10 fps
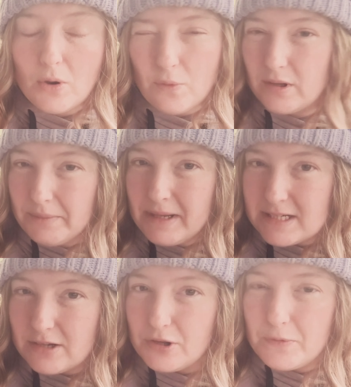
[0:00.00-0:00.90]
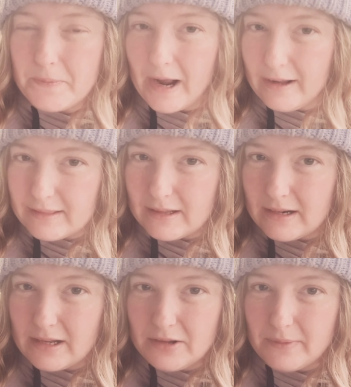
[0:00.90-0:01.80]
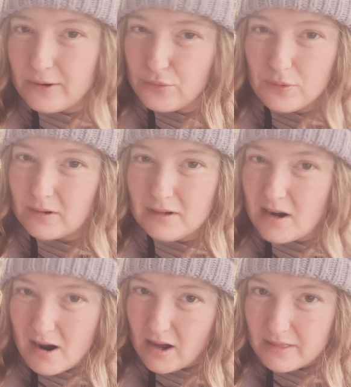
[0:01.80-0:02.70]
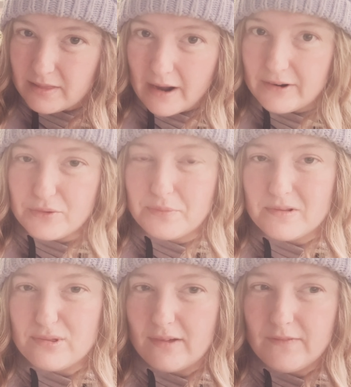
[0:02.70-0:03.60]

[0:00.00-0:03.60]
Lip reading: Well, let me tell you, back then incubators were not that expensive.